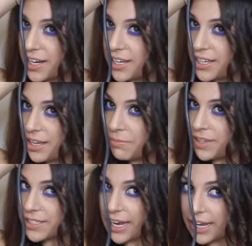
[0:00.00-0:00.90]
kind of keep
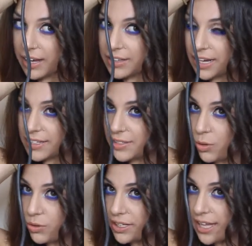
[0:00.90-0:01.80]
this hand that's
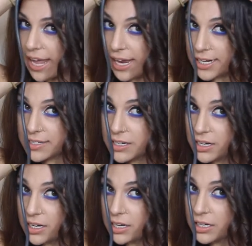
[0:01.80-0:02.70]
holding the end,
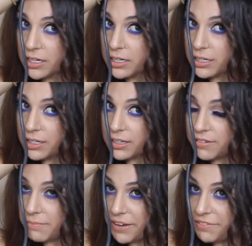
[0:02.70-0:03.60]

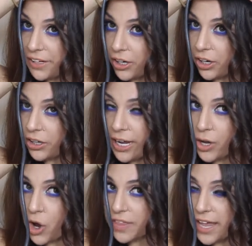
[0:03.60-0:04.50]
my finger like
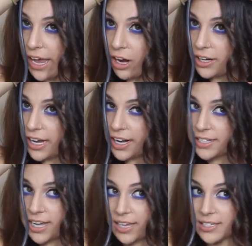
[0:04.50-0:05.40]
on the hair to kind of
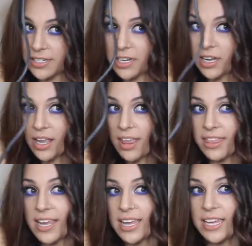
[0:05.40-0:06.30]
test
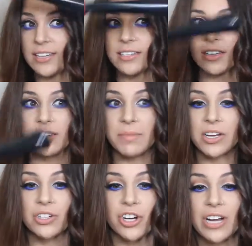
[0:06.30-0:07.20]
the heat. Make sure you're